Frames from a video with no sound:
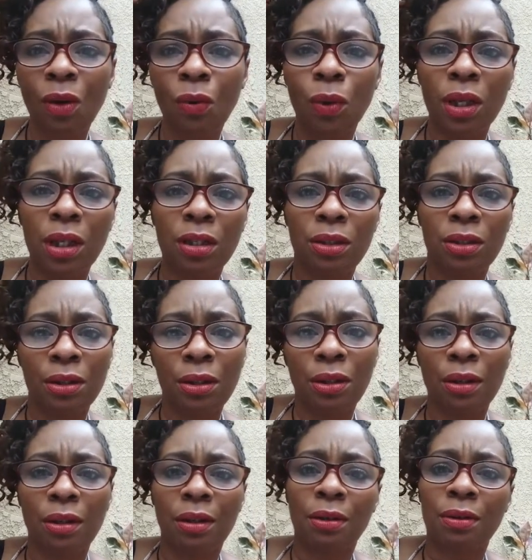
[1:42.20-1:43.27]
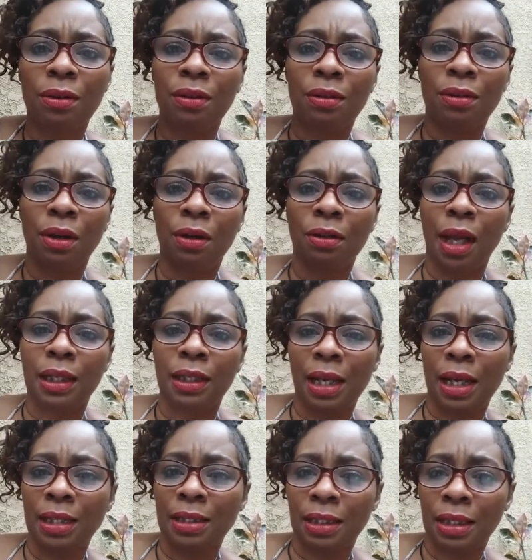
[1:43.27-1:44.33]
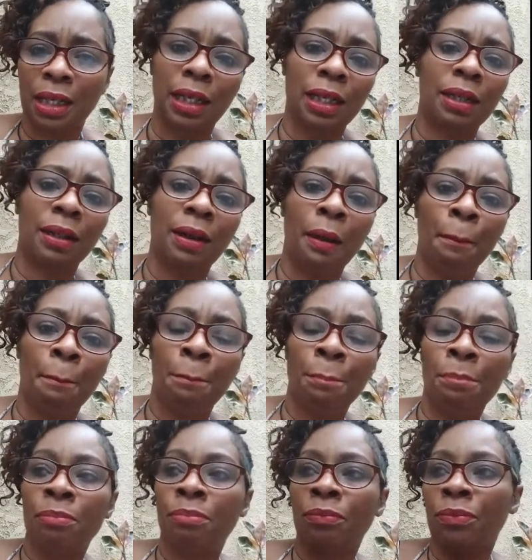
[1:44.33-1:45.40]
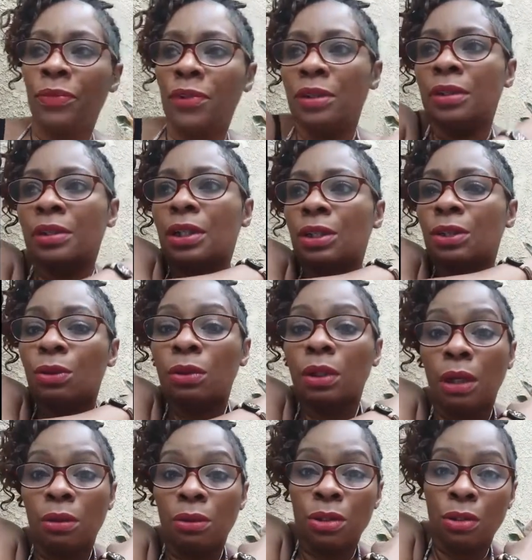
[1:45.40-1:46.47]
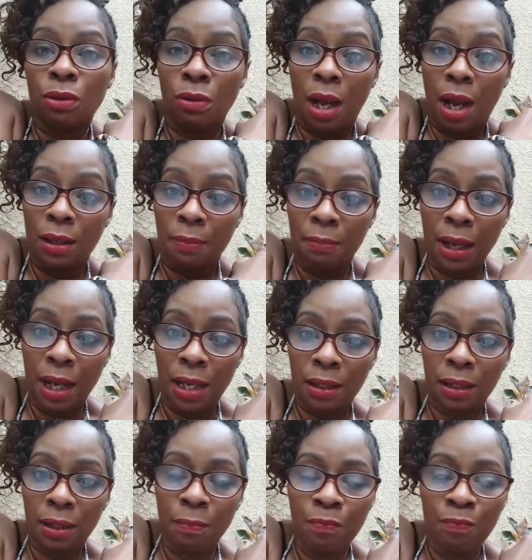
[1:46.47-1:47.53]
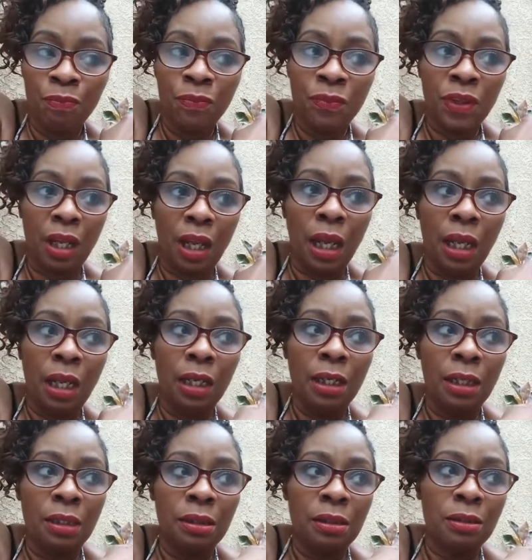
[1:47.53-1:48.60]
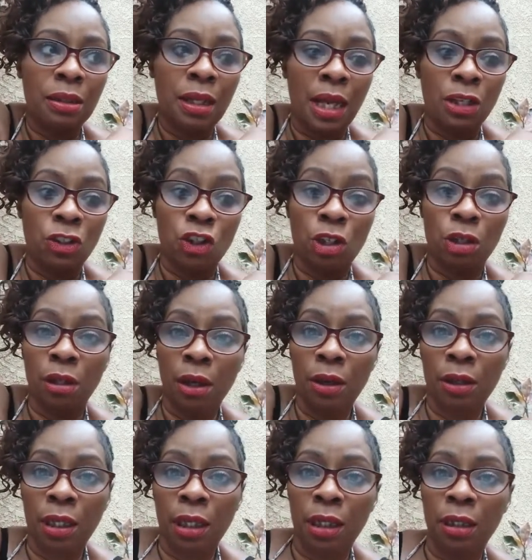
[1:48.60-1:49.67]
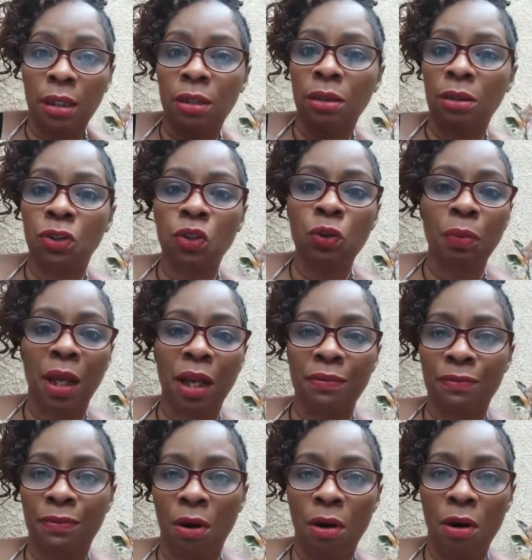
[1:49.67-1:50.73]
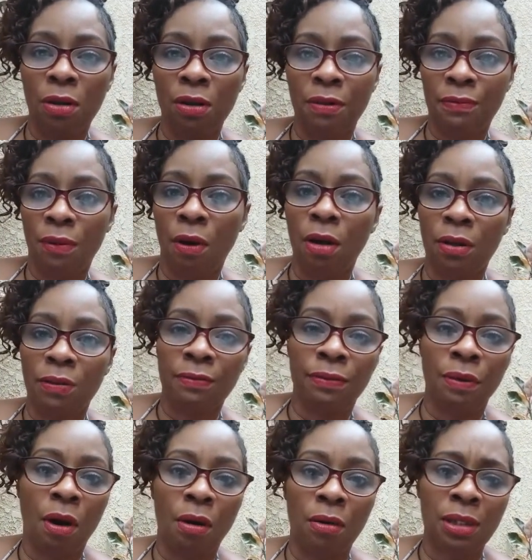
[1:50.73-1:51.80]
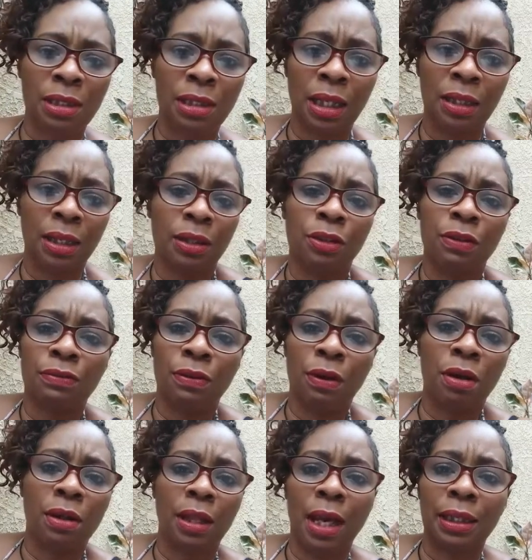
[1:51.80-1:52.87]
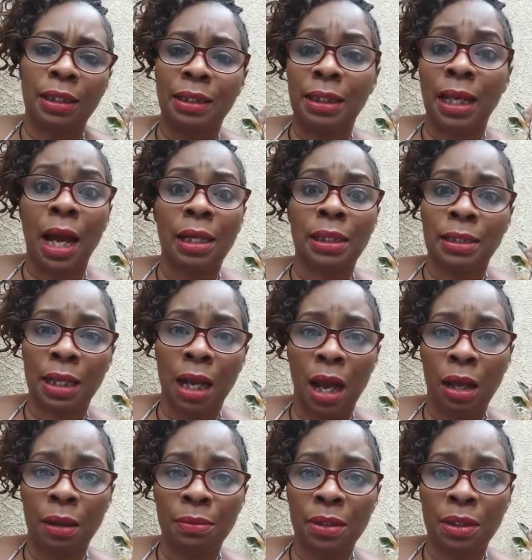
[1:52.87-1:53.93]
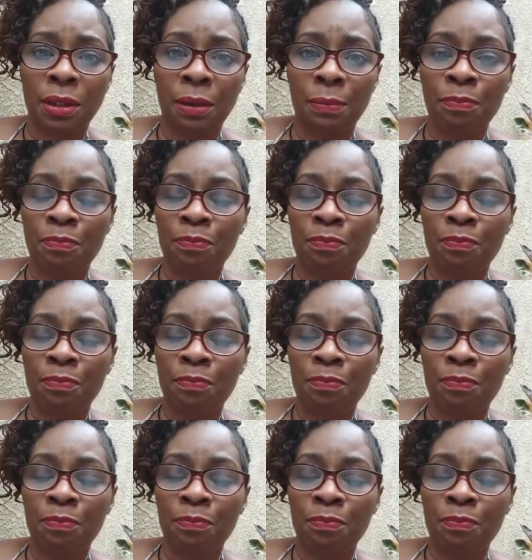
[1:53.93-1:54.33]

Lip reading: when you're, like as a kid, you learn to ride a bike. And as you're learning, you may fall and fall and fall, and say like you fall like 9 times.